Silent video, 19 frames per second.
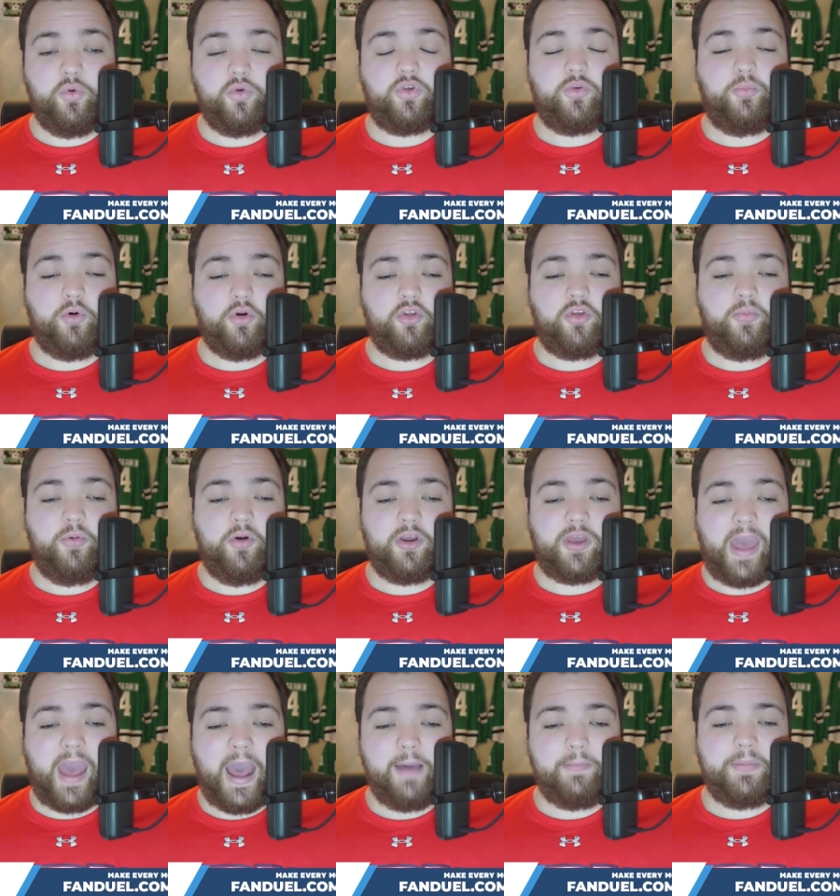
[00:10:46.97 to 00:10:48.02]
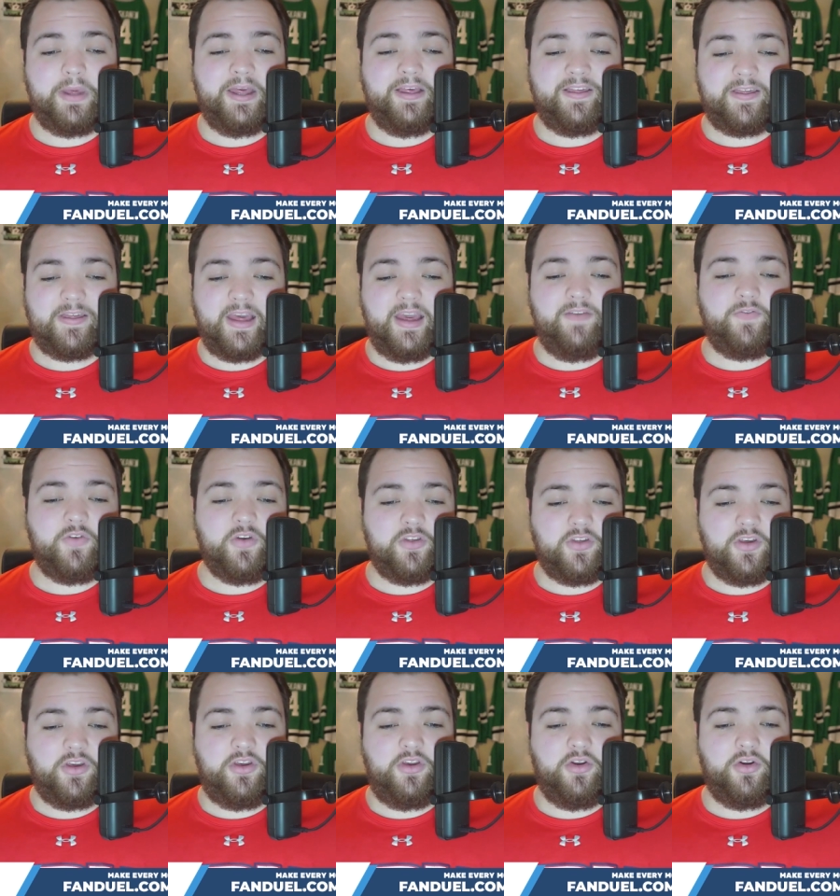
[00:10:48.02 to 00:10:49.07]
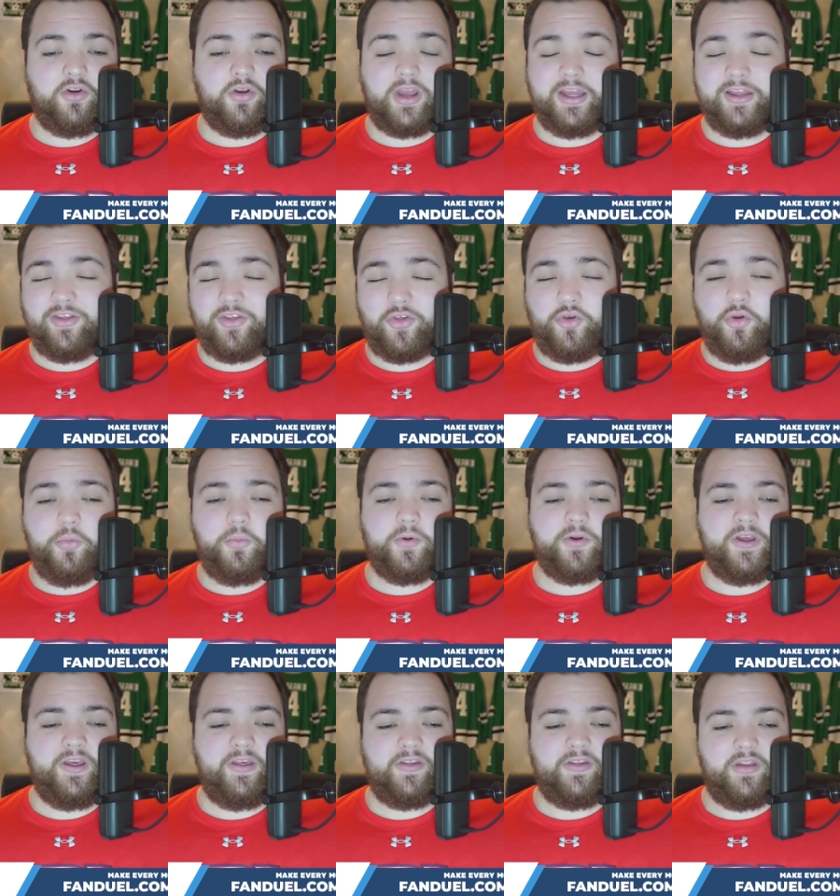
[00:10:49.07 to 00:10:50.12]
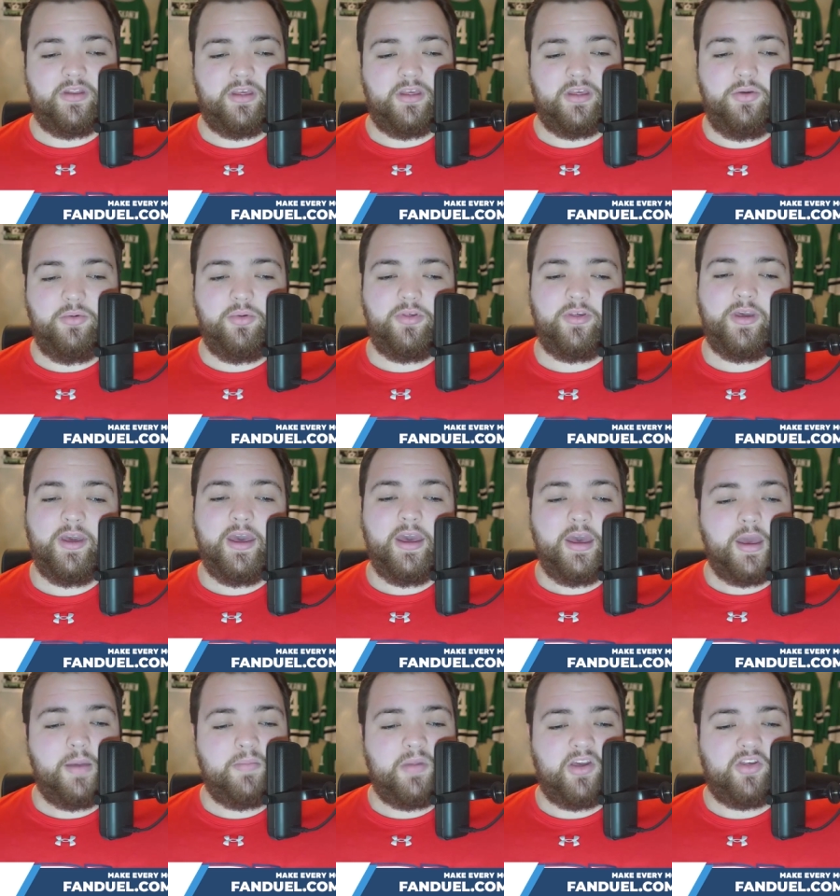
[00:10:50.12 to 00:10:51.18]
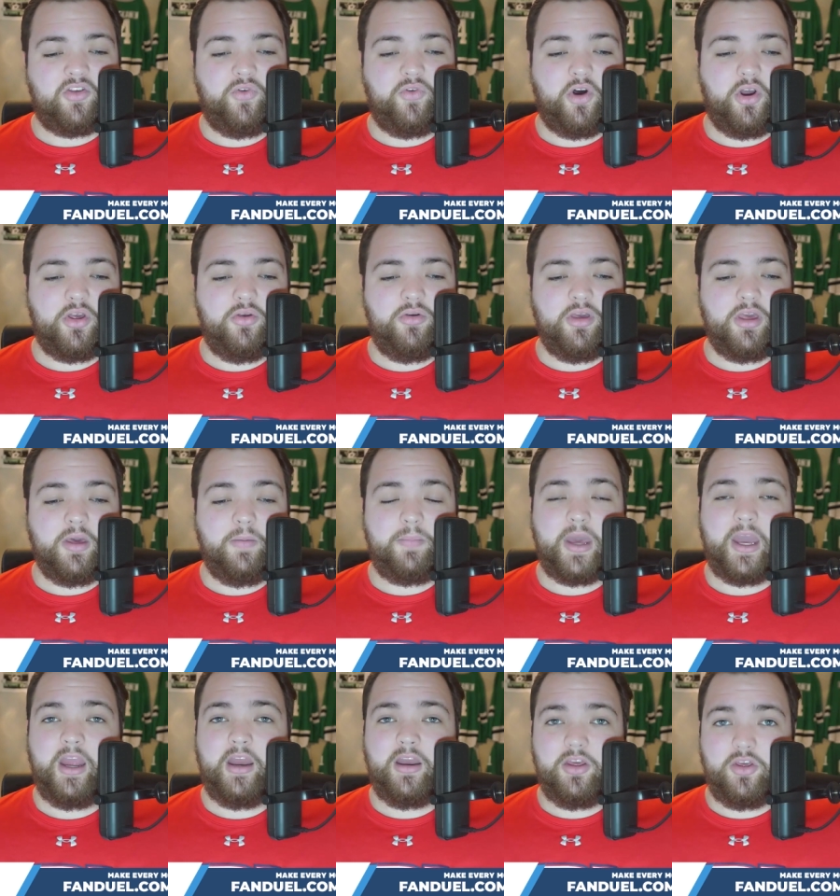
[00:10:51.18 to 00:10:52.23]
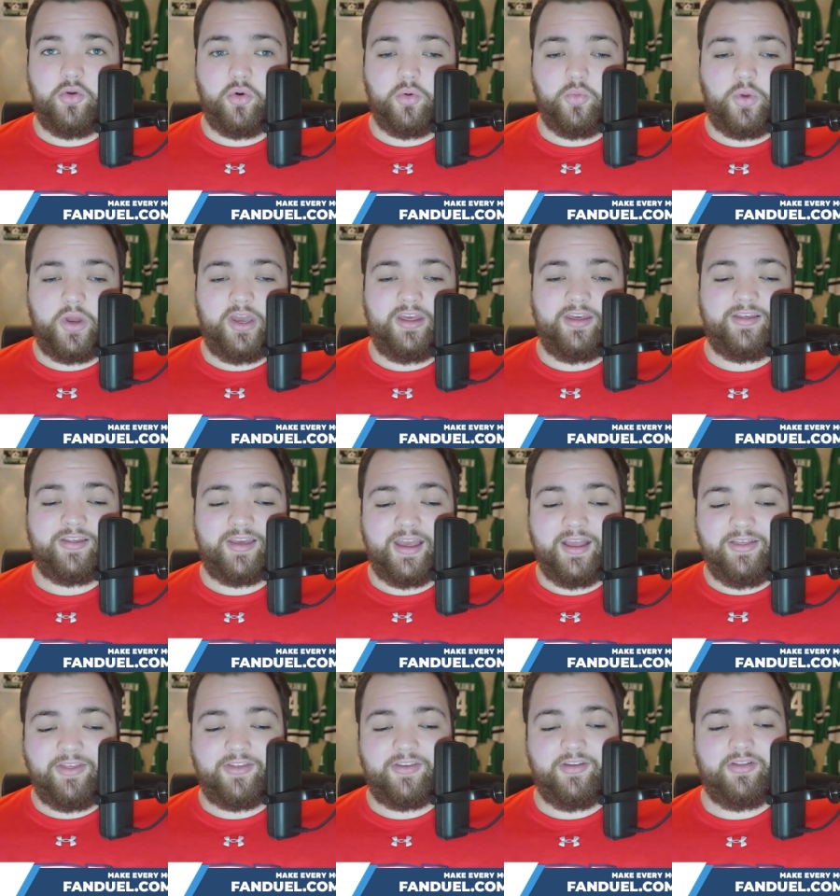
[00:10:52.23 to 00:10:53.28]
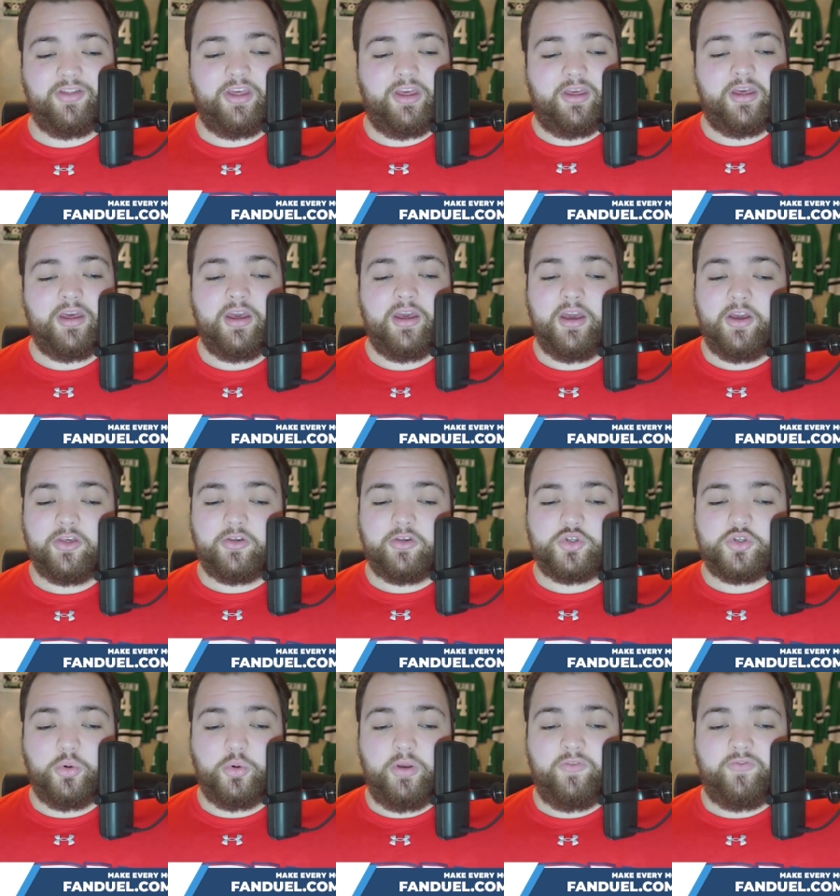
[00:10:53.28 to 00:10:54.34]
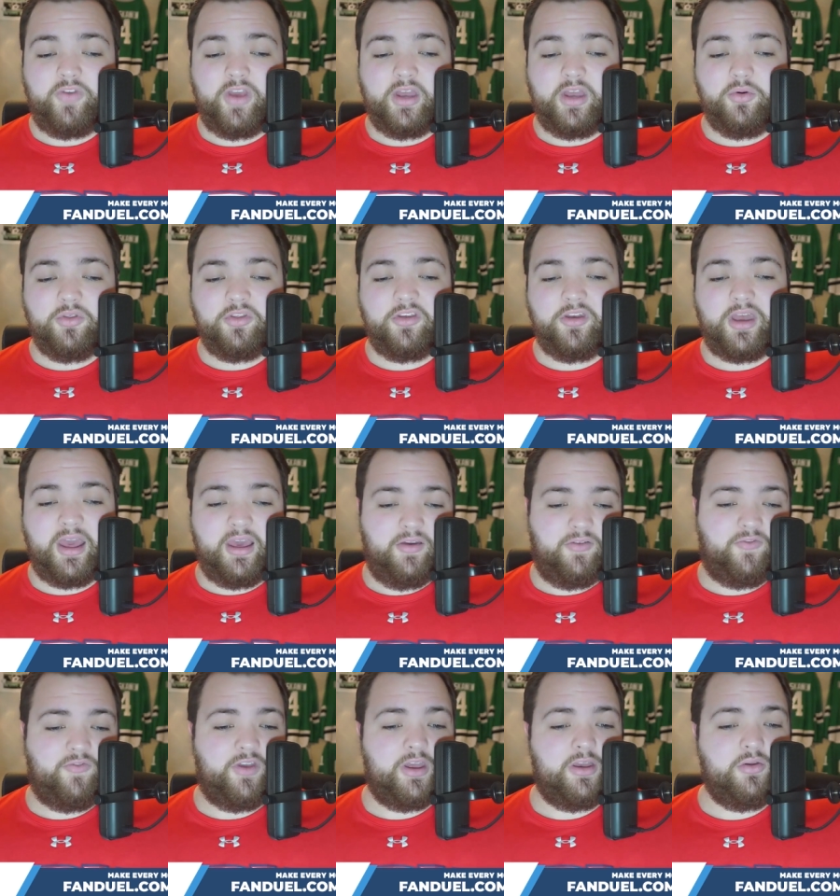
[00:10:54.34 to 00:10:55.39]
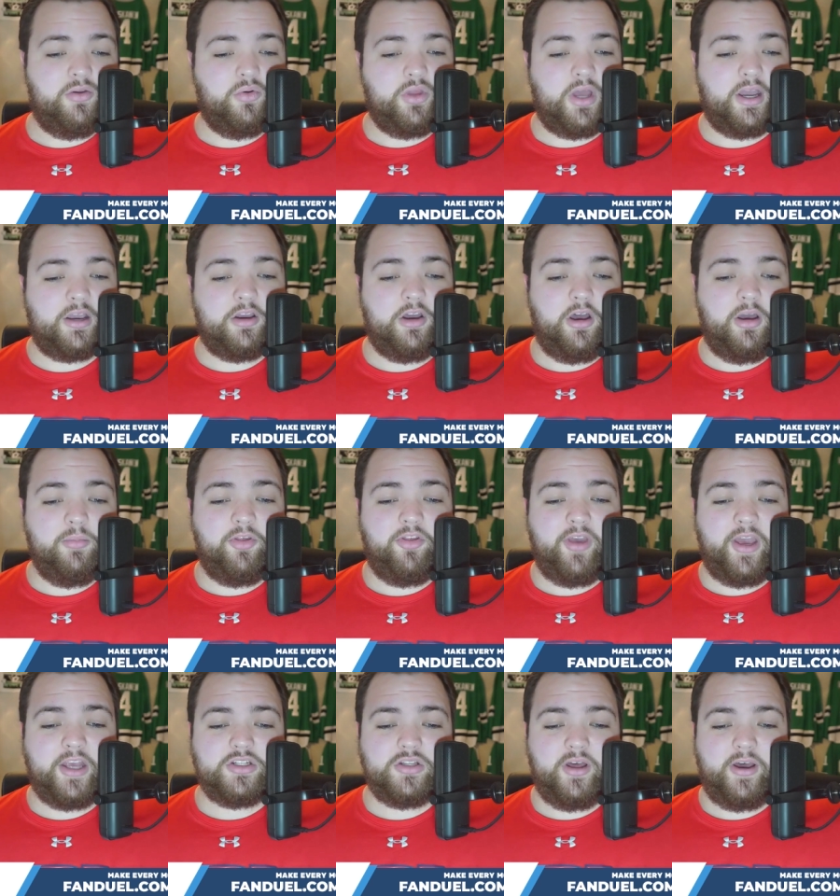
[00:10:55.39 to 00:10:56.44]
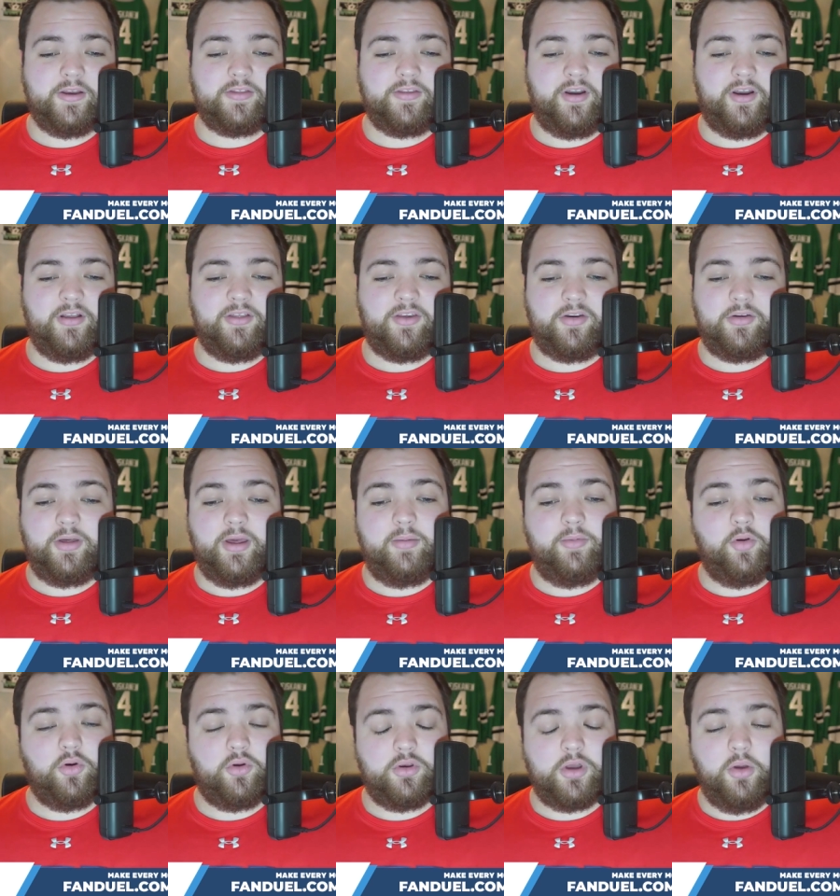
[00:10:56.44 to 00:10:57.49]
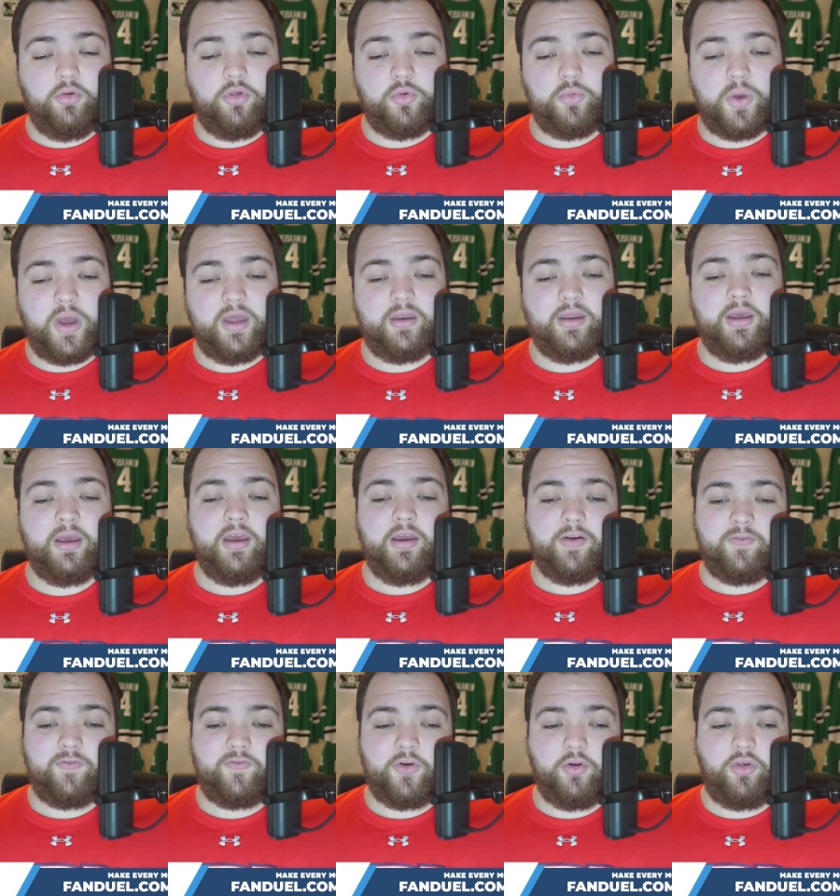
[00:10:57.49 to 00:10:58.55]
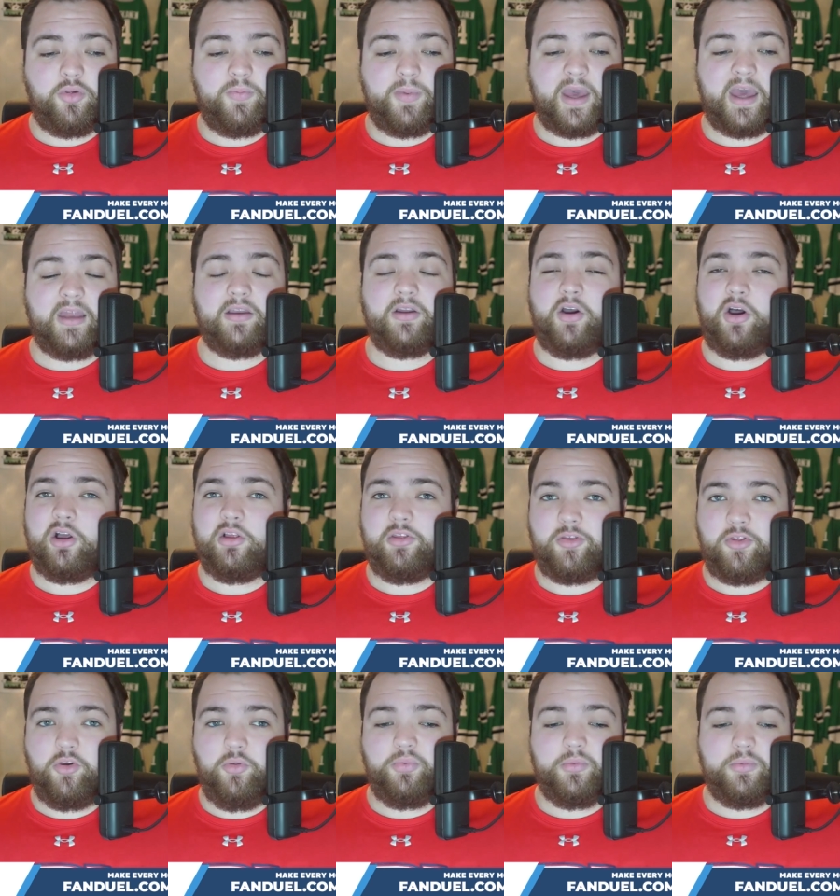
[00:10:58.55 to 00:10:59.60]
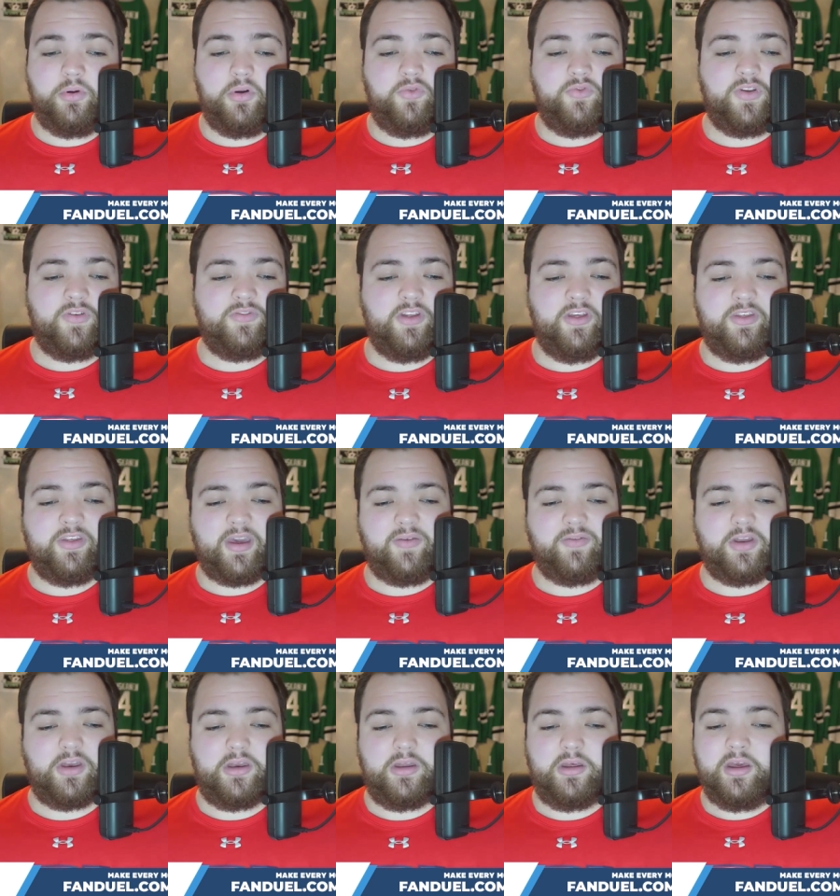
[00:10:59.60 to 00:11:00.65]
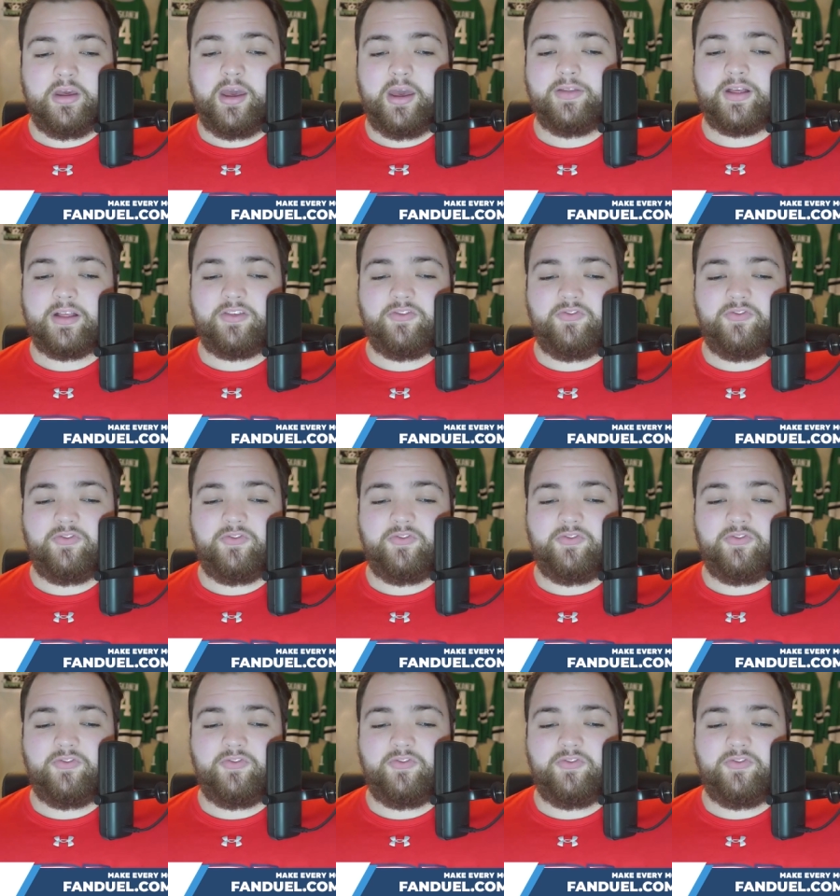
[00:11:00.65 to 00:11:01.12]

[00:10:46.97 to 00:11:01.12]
Sportsbook app is safe, secure, and super easy to use. And best of all, you can get paid your winnings instantly. So join FanDuel today at fanduel.com slash locked on to claim your no sweat first bet on Super Bowl 57. That's